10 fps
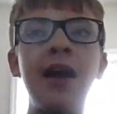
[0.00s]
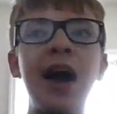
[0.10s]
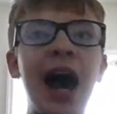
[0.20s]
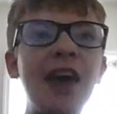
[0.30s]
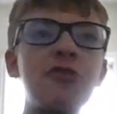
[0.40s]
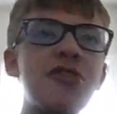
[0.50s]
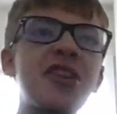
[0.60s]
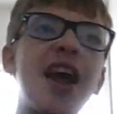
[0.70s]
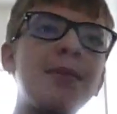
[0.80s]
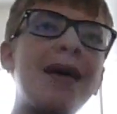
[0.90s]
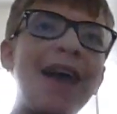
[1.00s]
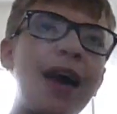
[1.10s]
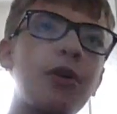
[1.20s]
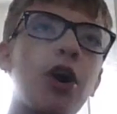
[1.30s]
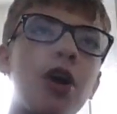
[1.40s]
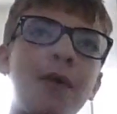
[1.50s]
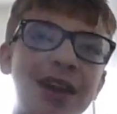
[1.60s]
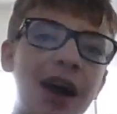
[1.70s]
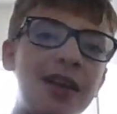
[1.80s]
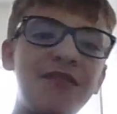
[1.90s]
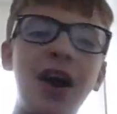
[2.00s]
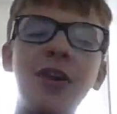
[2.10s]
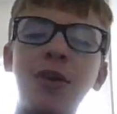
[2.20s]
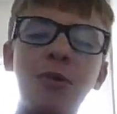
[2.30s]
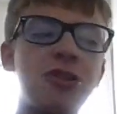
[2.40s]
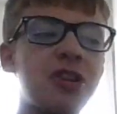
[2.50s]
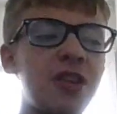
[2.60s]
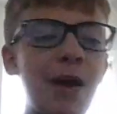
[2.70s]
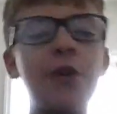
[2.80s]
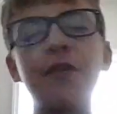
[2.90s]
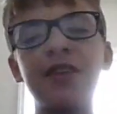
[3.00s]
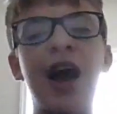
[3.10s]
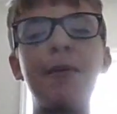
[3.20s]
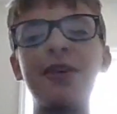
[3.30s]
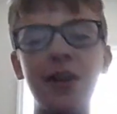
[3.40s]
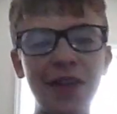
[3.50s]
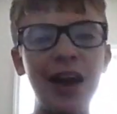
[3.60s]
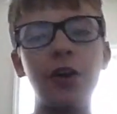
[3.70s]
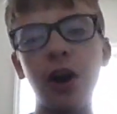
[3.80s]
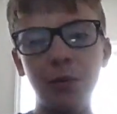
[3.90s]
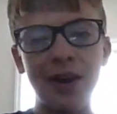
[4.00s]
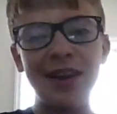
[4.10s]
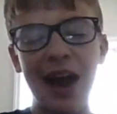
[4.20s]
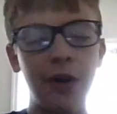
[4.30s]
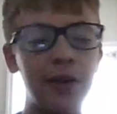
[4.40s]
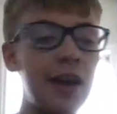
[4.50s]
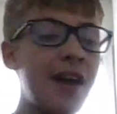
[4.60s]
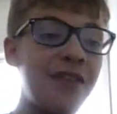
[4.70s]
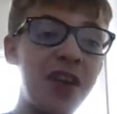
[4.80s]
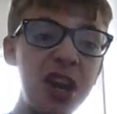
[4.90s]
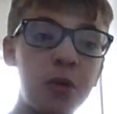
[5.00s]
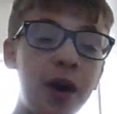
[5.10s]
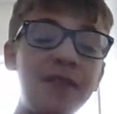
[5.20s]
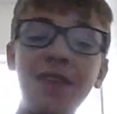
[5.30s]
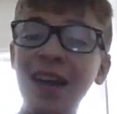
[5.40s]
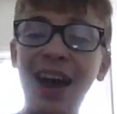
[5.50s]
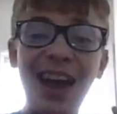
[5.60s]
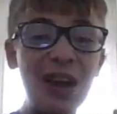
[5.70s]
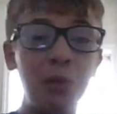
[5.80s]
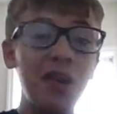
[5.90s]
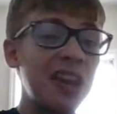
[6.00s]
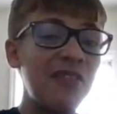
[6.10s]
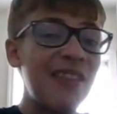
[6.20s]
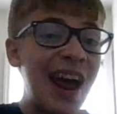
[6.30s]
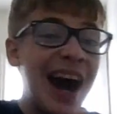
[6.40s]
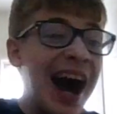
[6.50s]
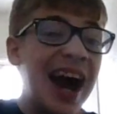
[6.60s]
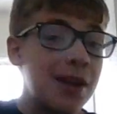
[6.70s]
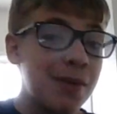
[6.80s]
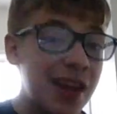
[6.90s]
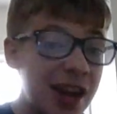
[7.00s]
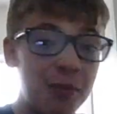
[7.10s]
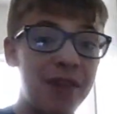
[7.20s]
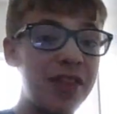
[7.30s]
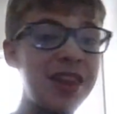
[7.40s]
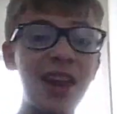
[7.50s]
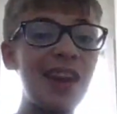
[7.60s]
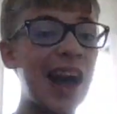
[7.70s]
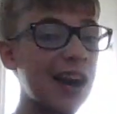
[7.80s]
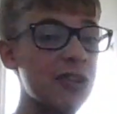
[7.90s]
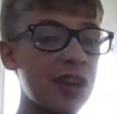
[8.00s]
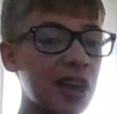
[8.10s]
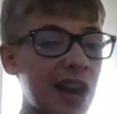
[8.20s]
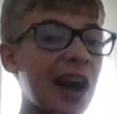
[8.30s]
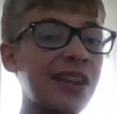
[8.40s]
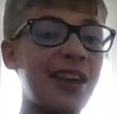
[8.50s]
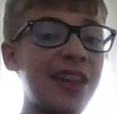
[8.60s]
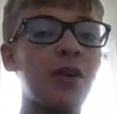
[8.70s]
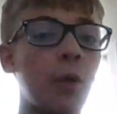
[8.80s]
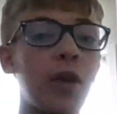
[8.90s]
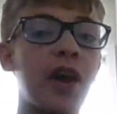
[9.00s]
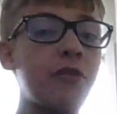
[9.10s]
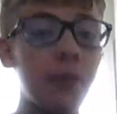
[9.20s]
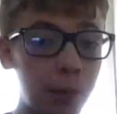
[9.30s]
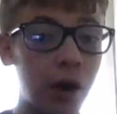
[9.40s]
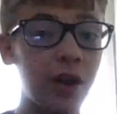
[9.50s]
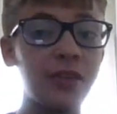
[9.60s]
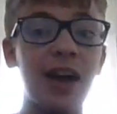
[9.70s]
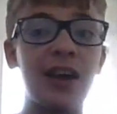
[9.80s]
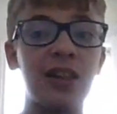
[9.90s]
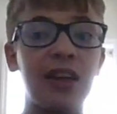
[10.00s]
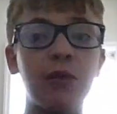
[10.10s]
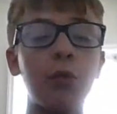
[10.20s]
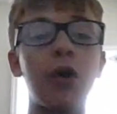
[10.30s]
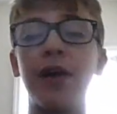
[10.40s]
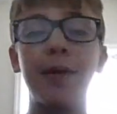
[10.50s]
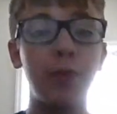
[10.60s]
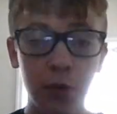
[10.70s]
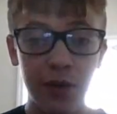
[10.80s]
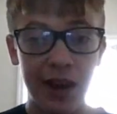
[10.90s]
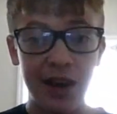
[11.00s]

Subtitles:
I understand why that card went down in value. It's just a matter of time until that card went down. This one, it wasn't even that high to begin with. It didn't actually exactly hit the 100 mark like the Warring Moon did